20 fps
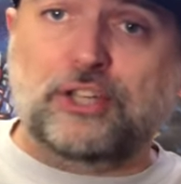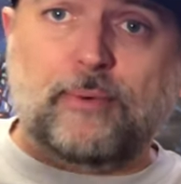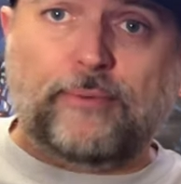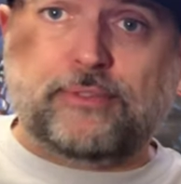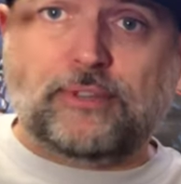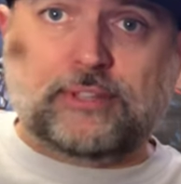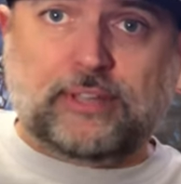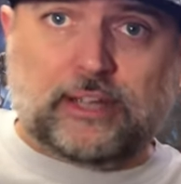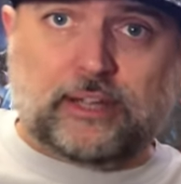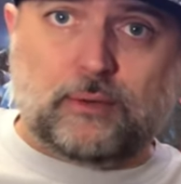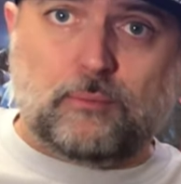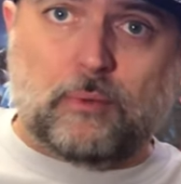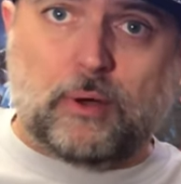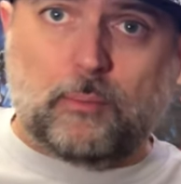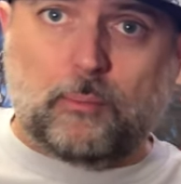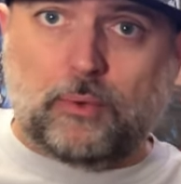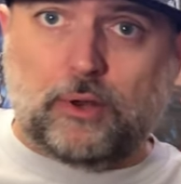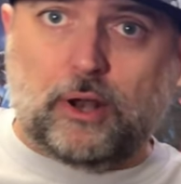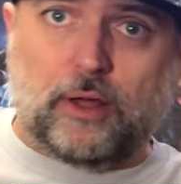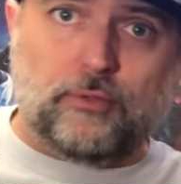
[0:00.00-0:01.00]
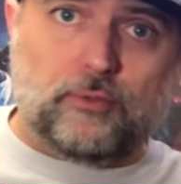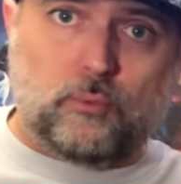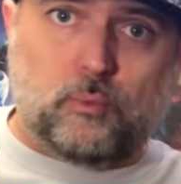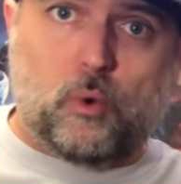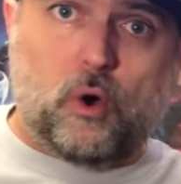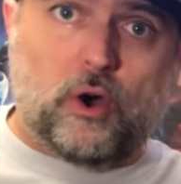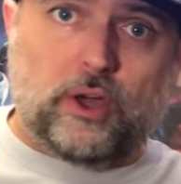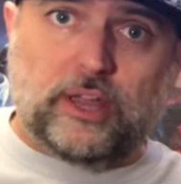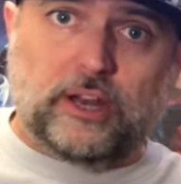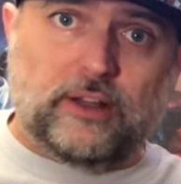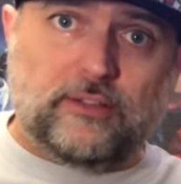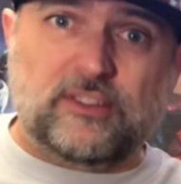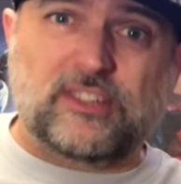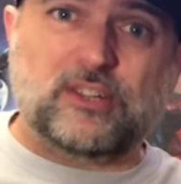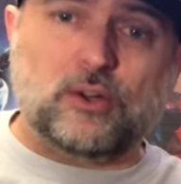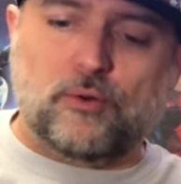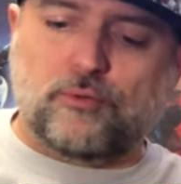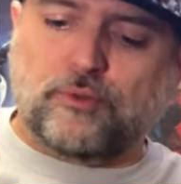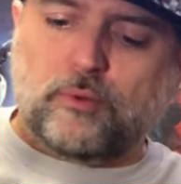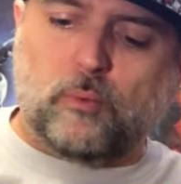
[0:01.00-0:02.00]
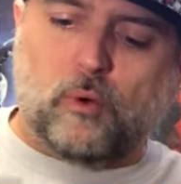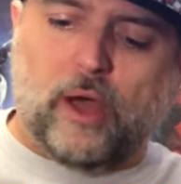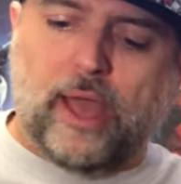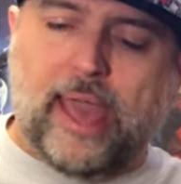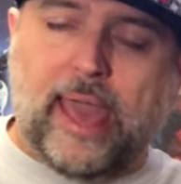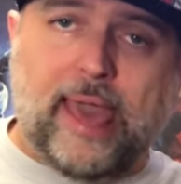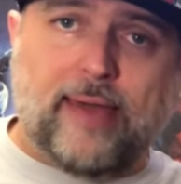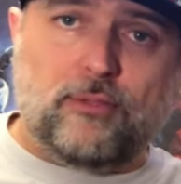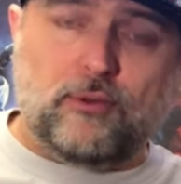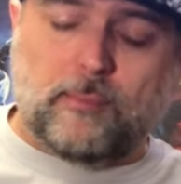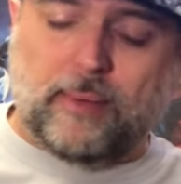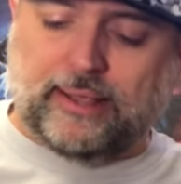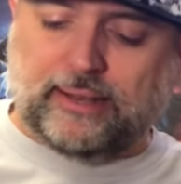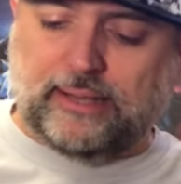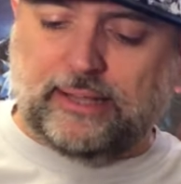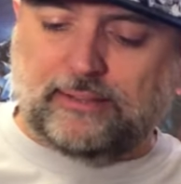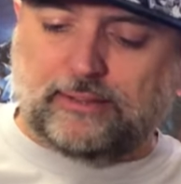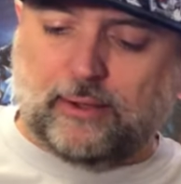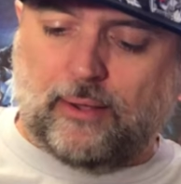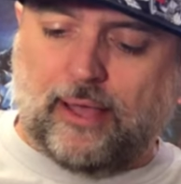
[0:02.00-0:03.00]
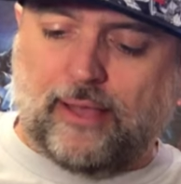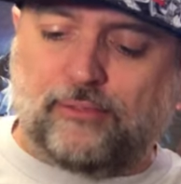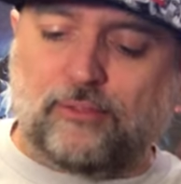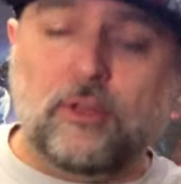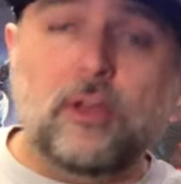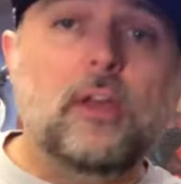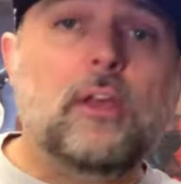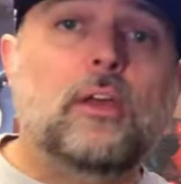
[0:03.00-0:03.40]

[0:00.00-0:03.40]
You have the second one with like the white, you know, the silvery white hair that Magneto has.